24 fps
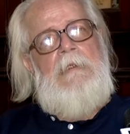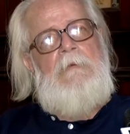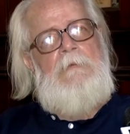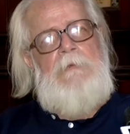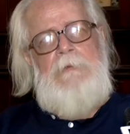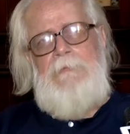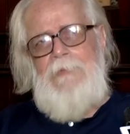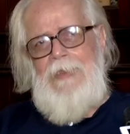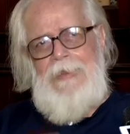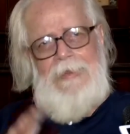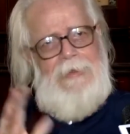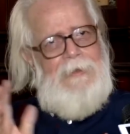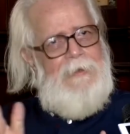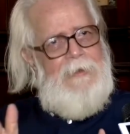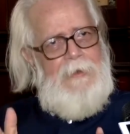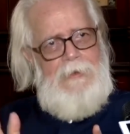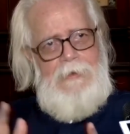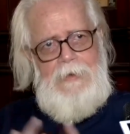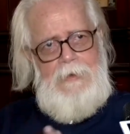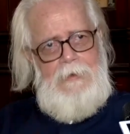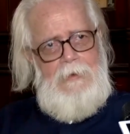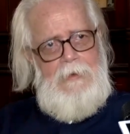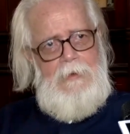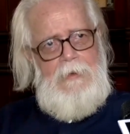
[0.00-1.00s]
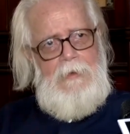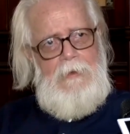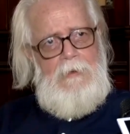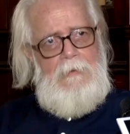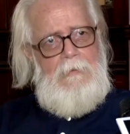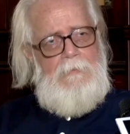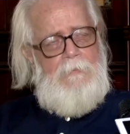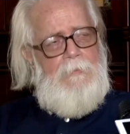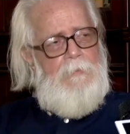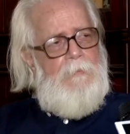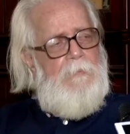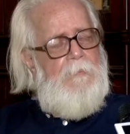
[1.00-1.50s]
Very
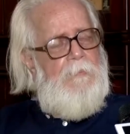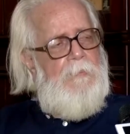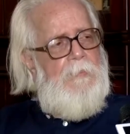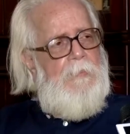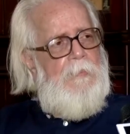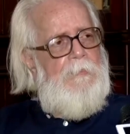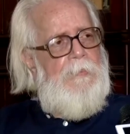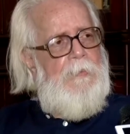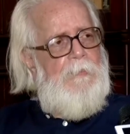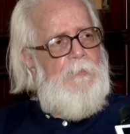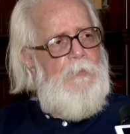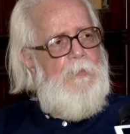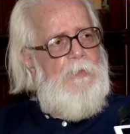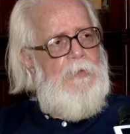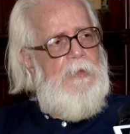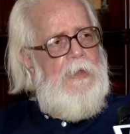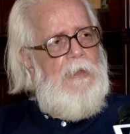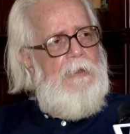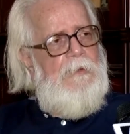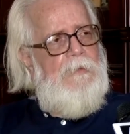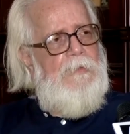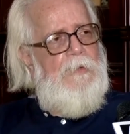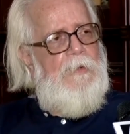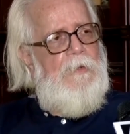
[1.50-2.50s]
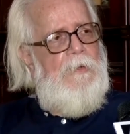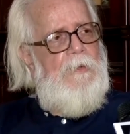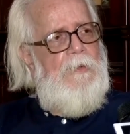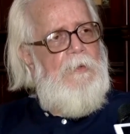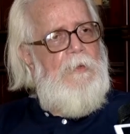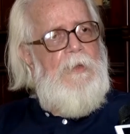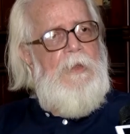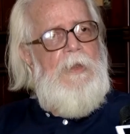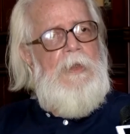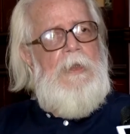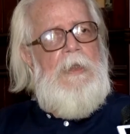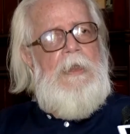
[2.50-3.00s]
interesting proposal.
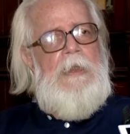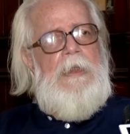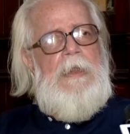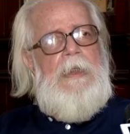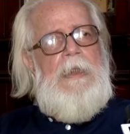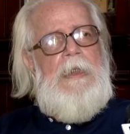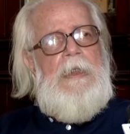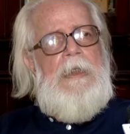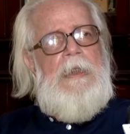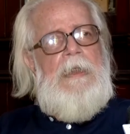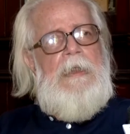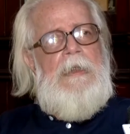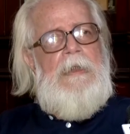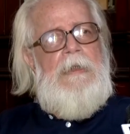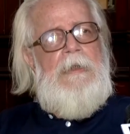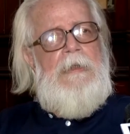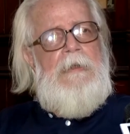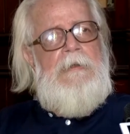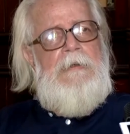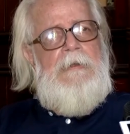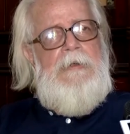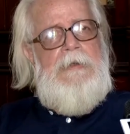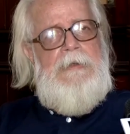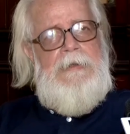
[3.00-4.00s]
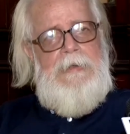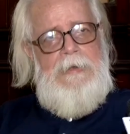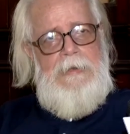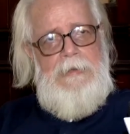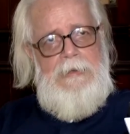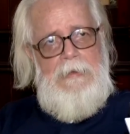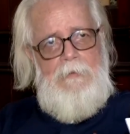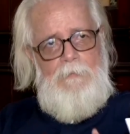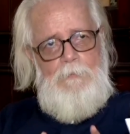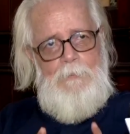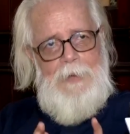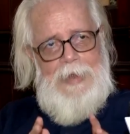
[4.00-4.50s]
So this
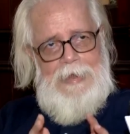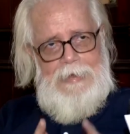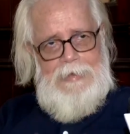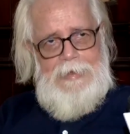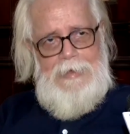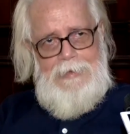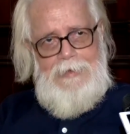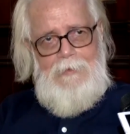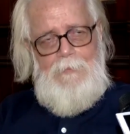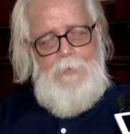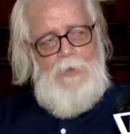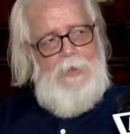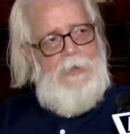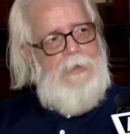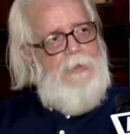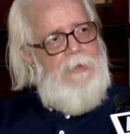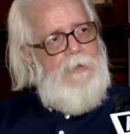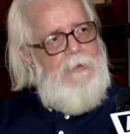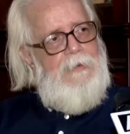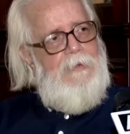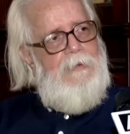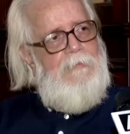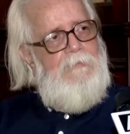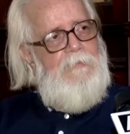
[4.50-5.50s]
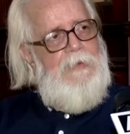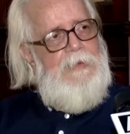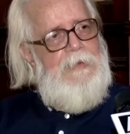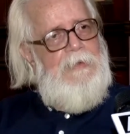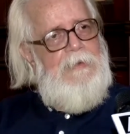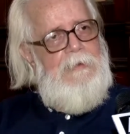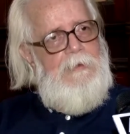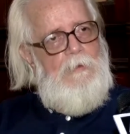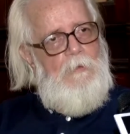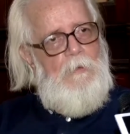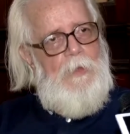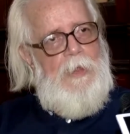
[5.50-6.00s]
is a basic demonstration which
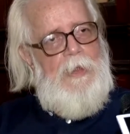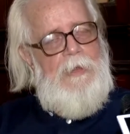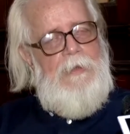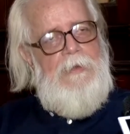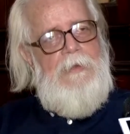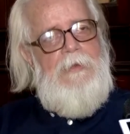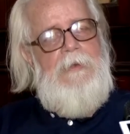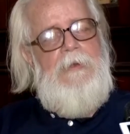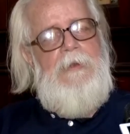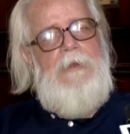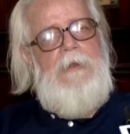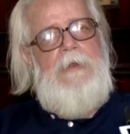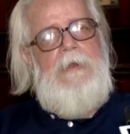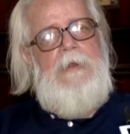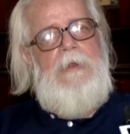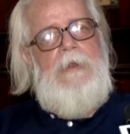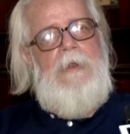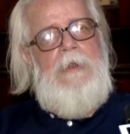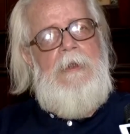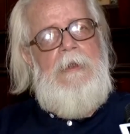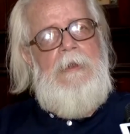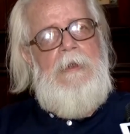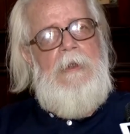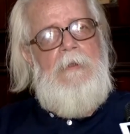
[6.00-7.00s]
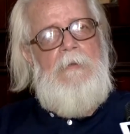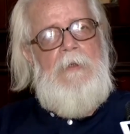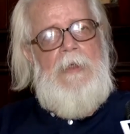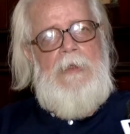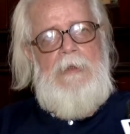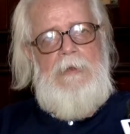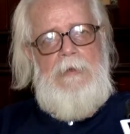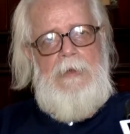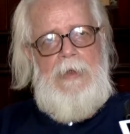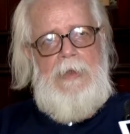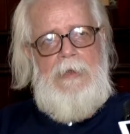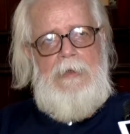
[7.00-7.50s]
is required. Now
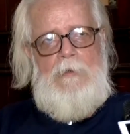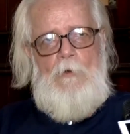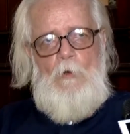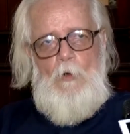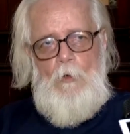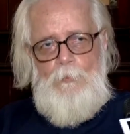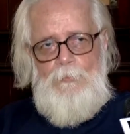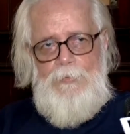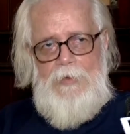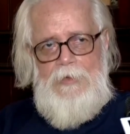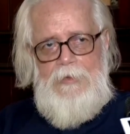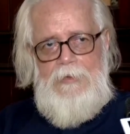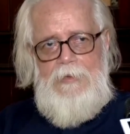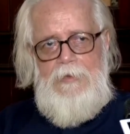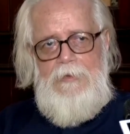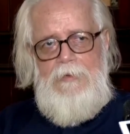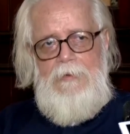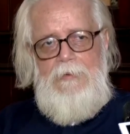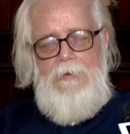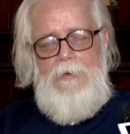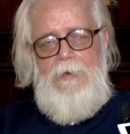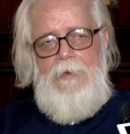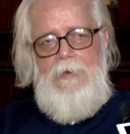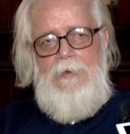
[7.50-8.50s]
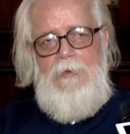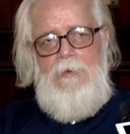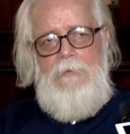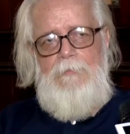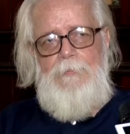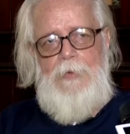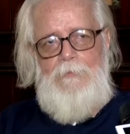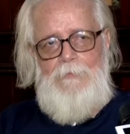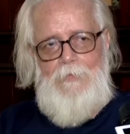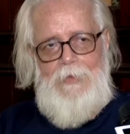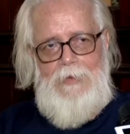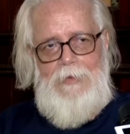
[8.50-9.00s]
I hope this is
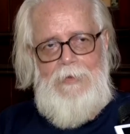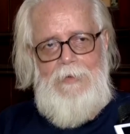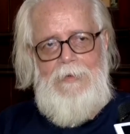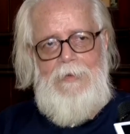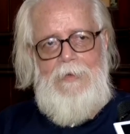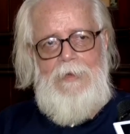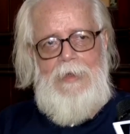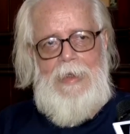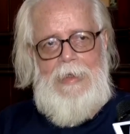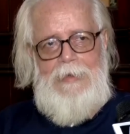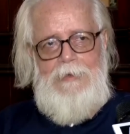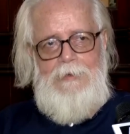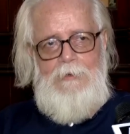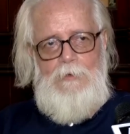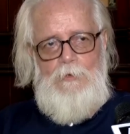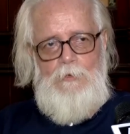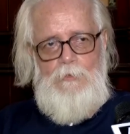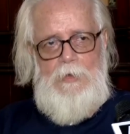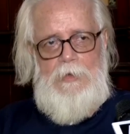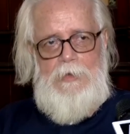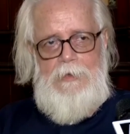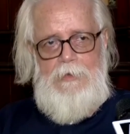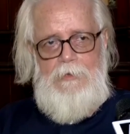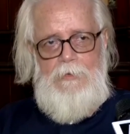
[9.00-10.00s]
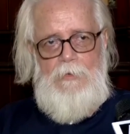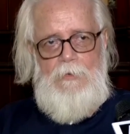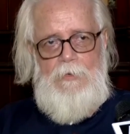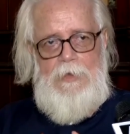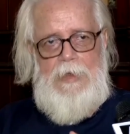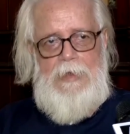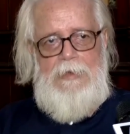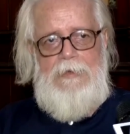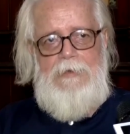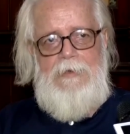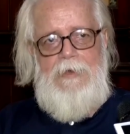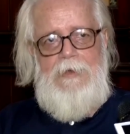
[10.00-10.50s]
perfectly done. As usual, ISRO
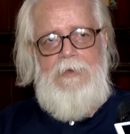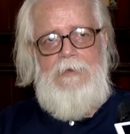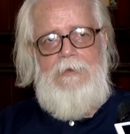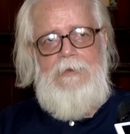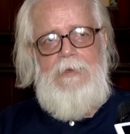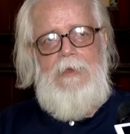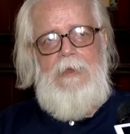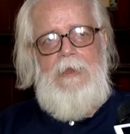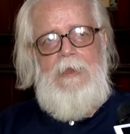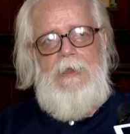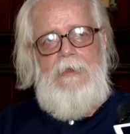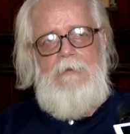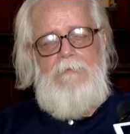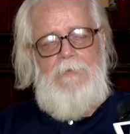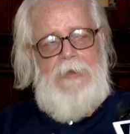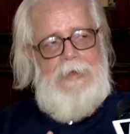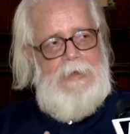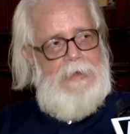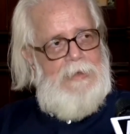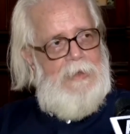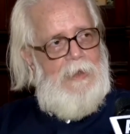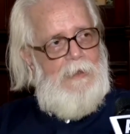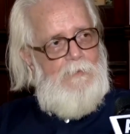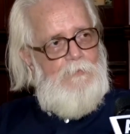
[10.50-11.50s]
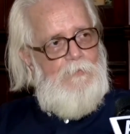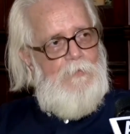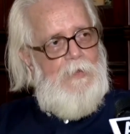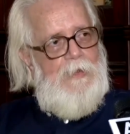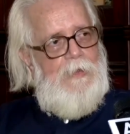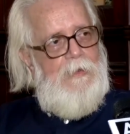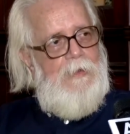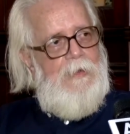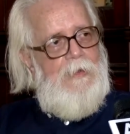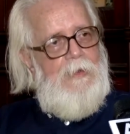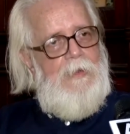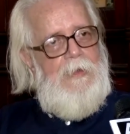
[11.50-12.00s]
does things very
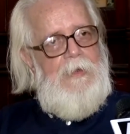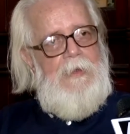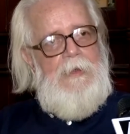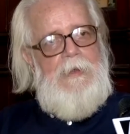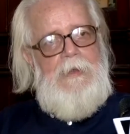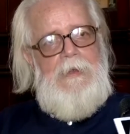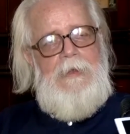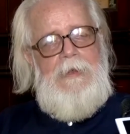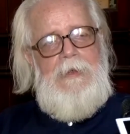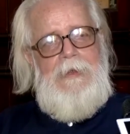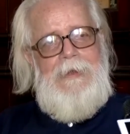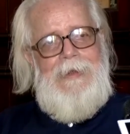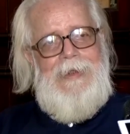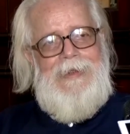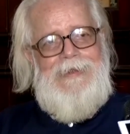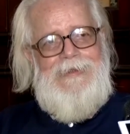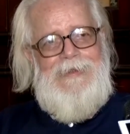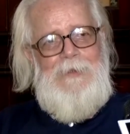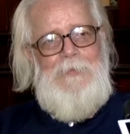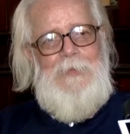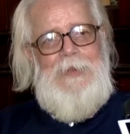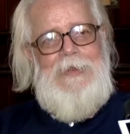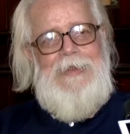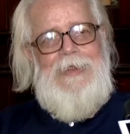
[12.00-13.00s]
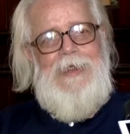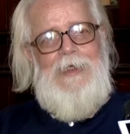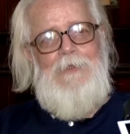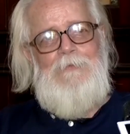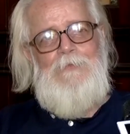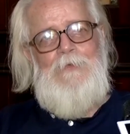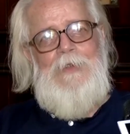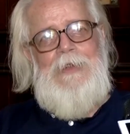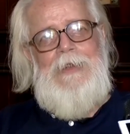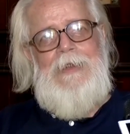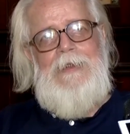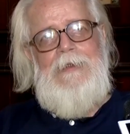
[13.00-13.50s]
carefully, extremely
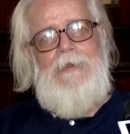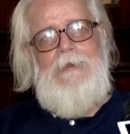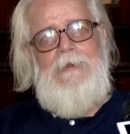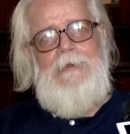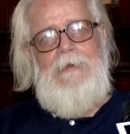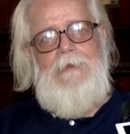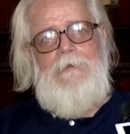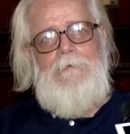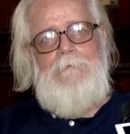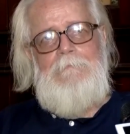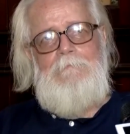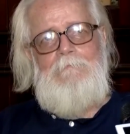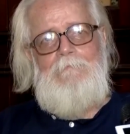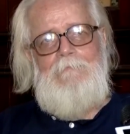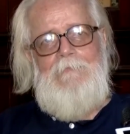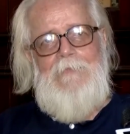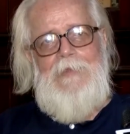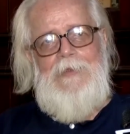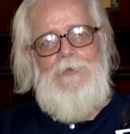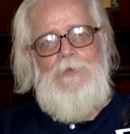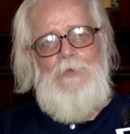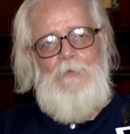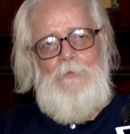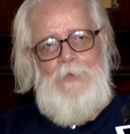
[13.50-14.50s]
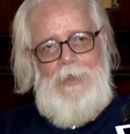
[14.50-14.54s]
carefully, and so